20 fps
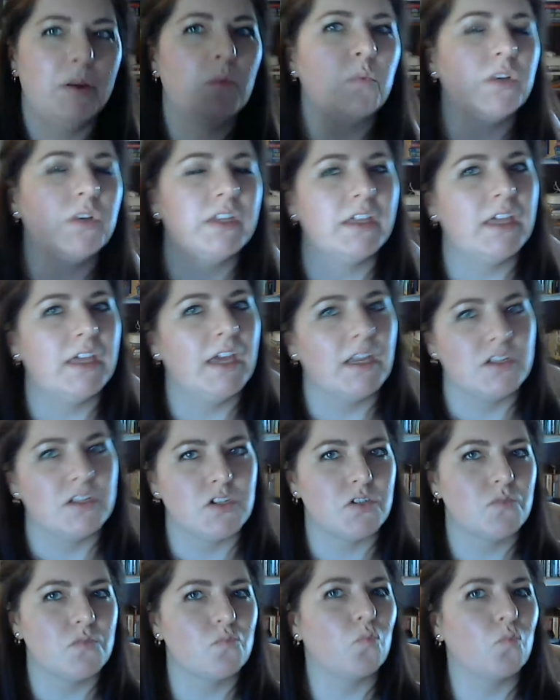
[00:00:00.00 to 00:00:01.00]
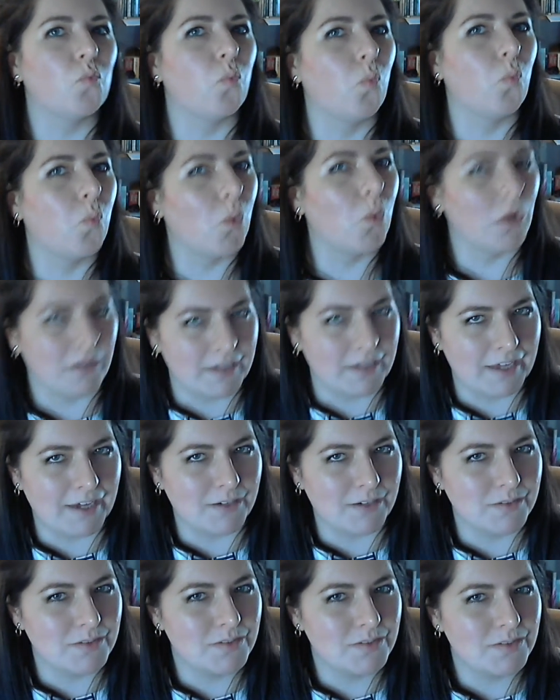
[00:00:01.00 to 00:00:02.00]
wouldn't catch
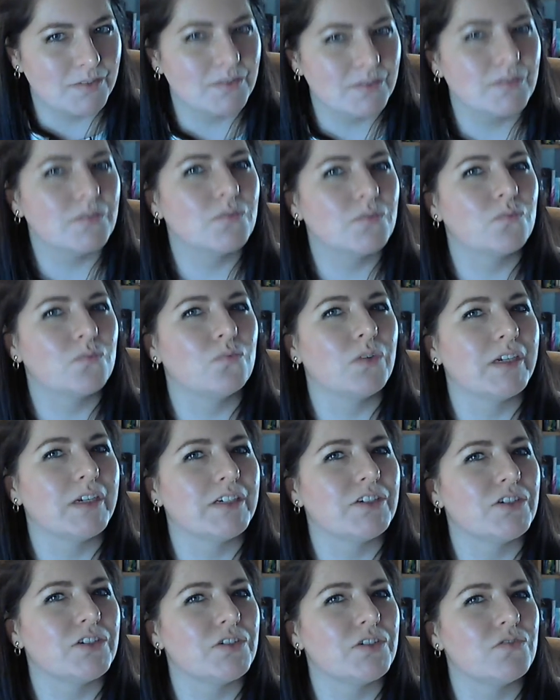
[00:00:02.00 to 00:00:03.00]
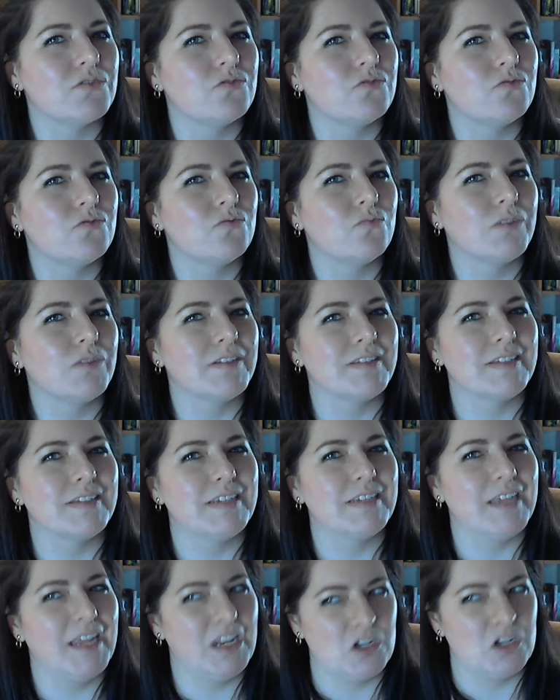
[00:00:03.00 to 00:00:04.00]
workouts, which was
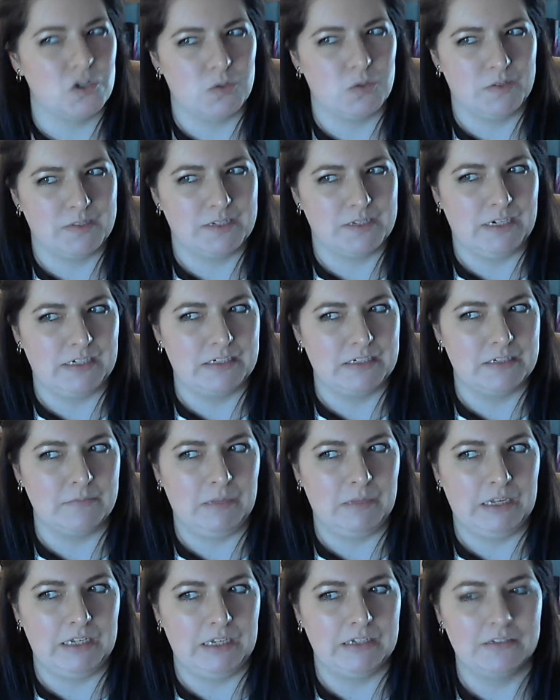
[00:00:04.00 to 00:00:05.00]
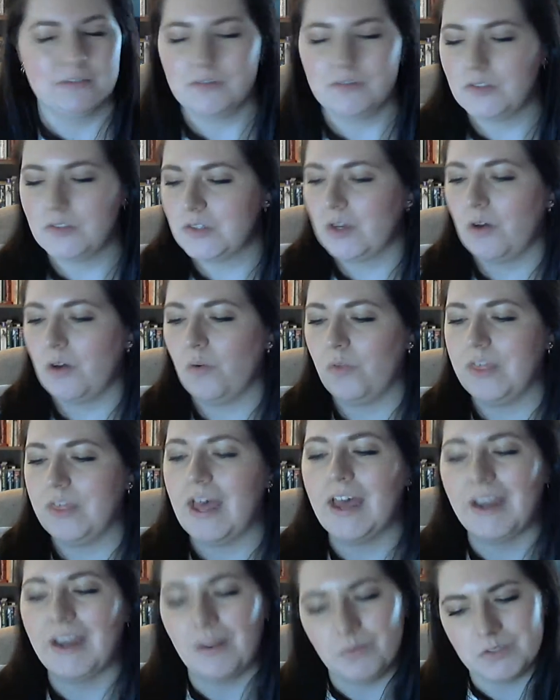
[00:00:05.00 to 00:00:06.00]
interesting to me. So
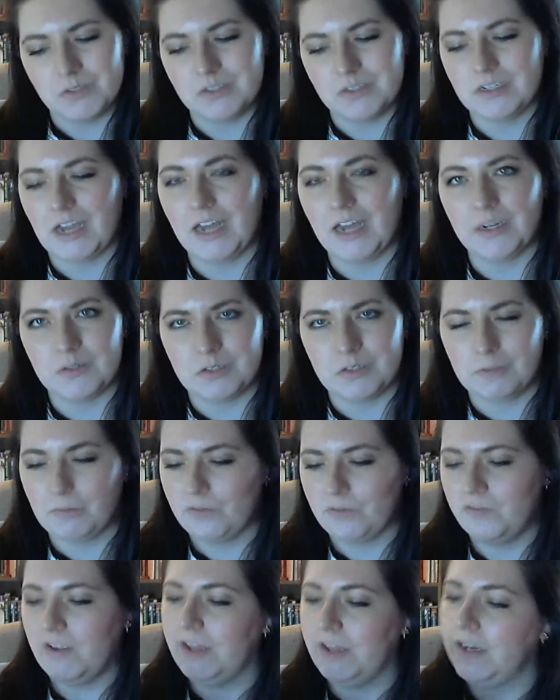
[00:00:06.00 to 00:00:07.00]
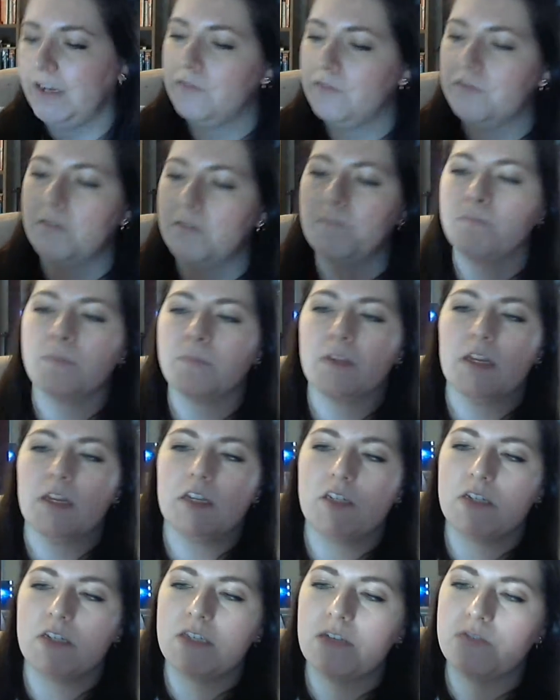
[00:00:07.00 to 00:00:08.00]
that I was not a super fan of. It
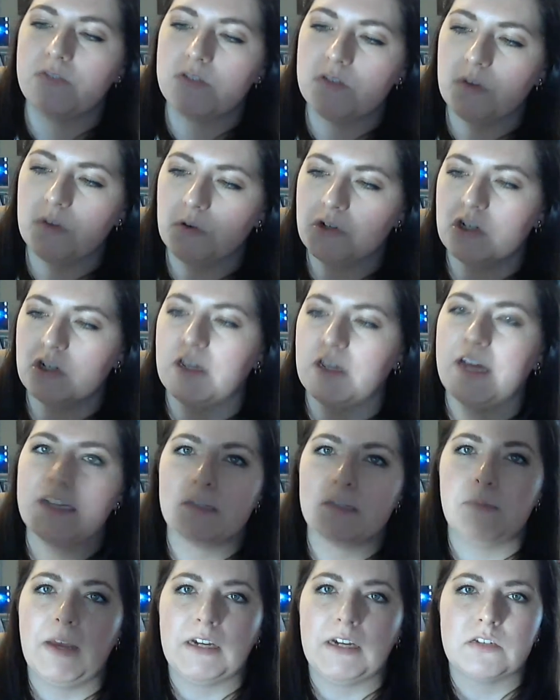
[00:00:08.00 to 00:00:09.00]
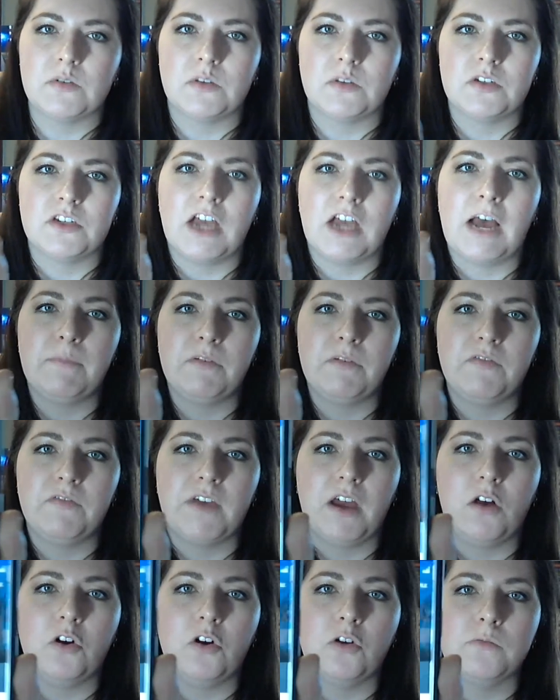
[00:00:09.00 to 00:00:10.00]
does have a social aspect. So at the top, you've
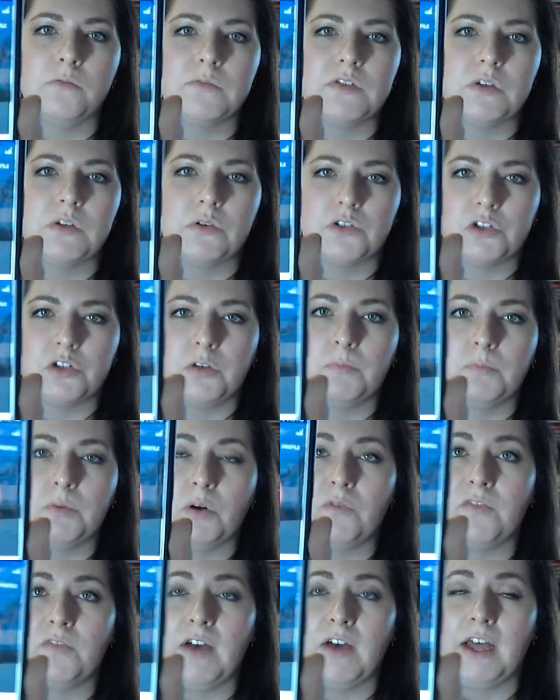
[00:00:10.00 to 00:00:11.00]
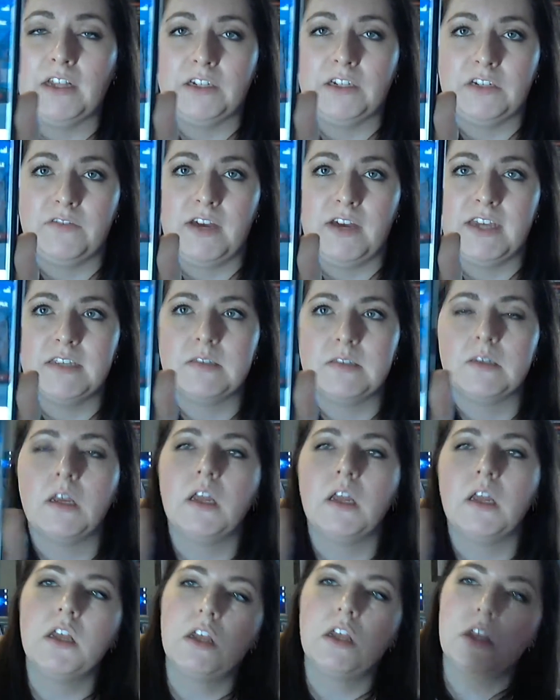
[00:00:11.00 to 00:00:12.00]
got home, social, profile, and device.
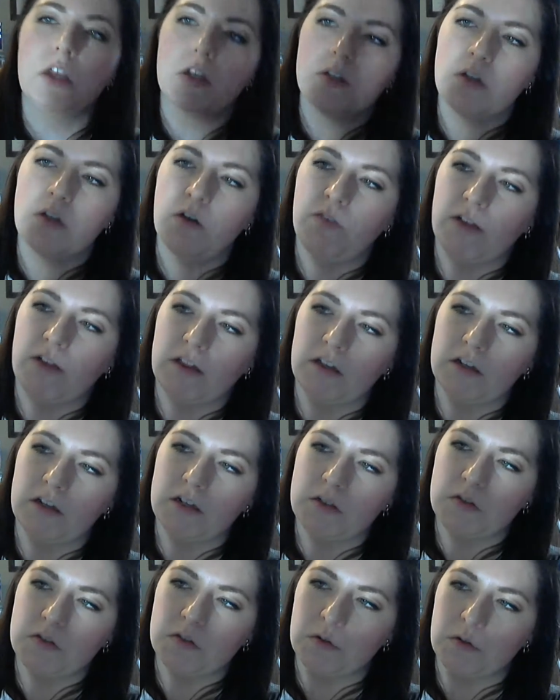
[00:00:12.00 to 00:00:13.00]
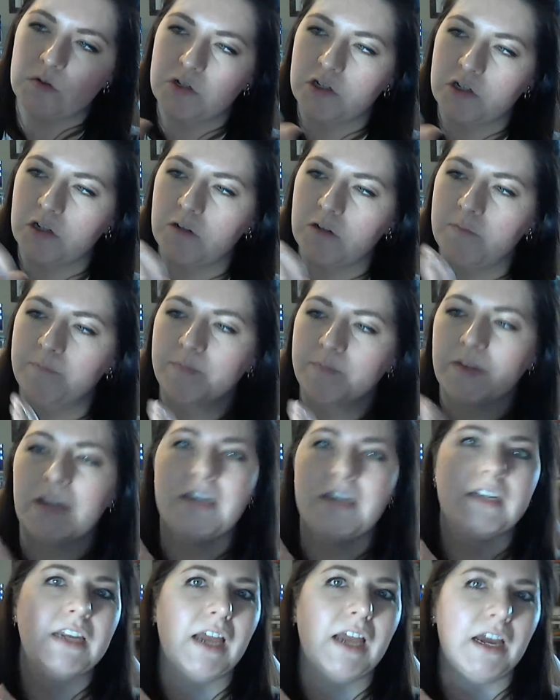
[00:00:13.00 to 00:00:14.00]
So if I click on social, I
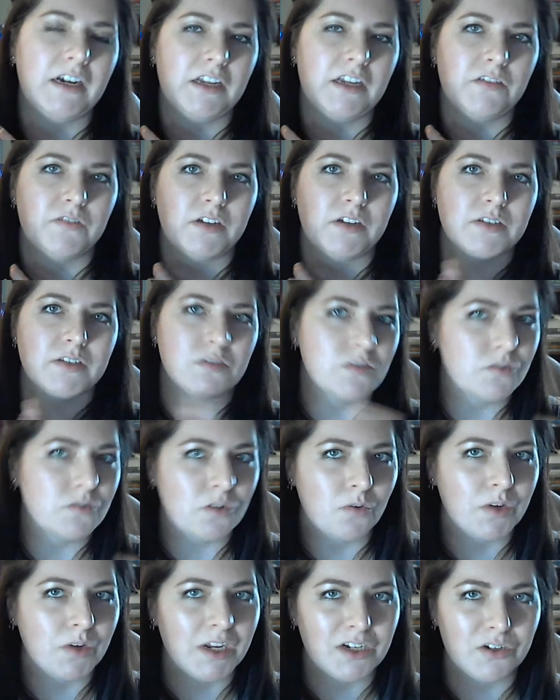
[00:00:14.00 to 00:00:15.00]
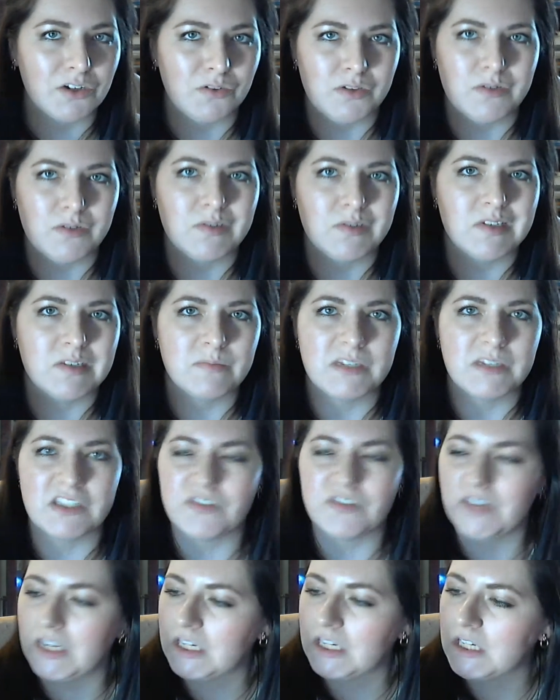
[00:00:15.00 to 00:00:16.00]
didn't add any friends. No one I know uses
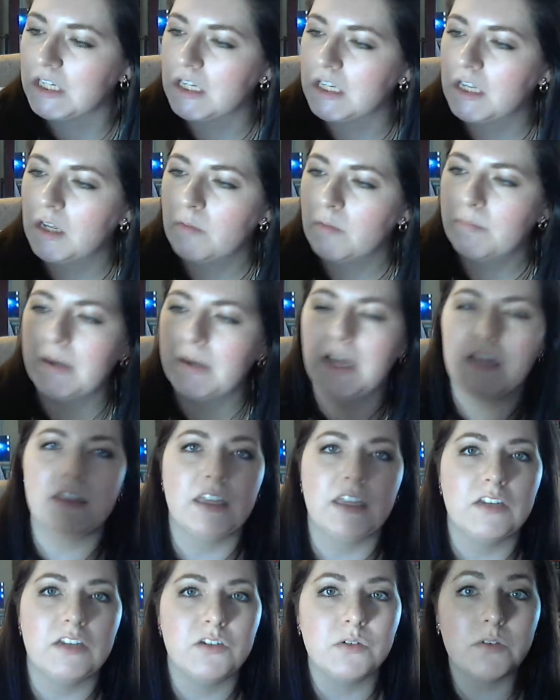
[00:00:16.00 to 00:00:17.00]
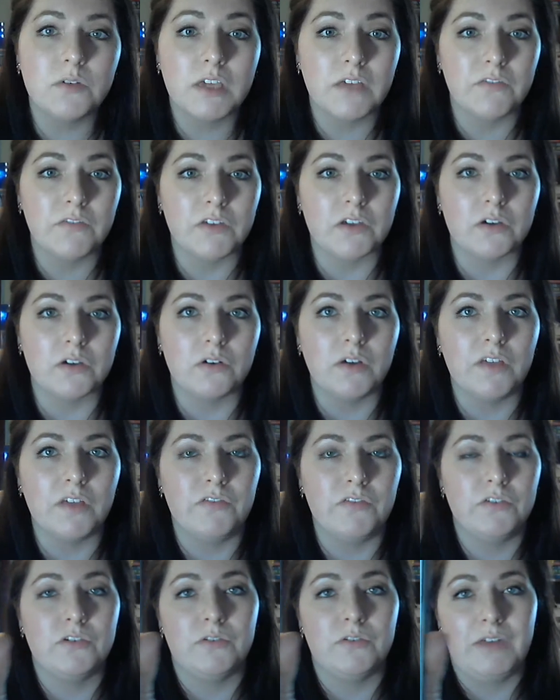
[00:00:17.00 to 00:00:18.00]
Misfit. But they do give you,
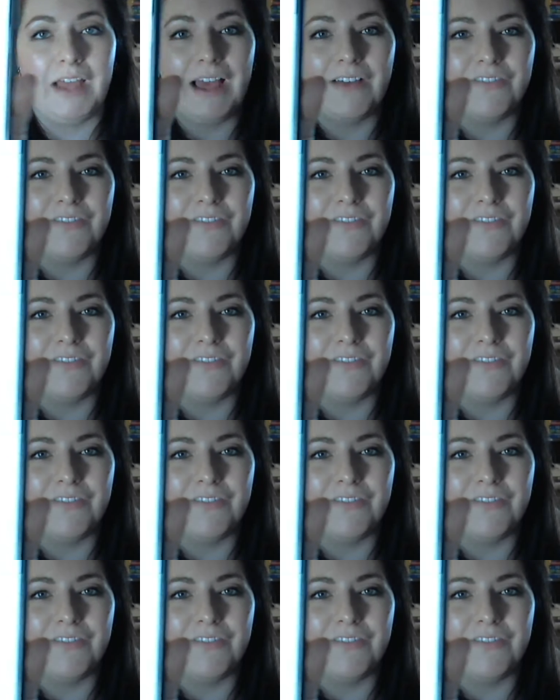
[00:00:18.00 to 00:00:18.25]
if you don't have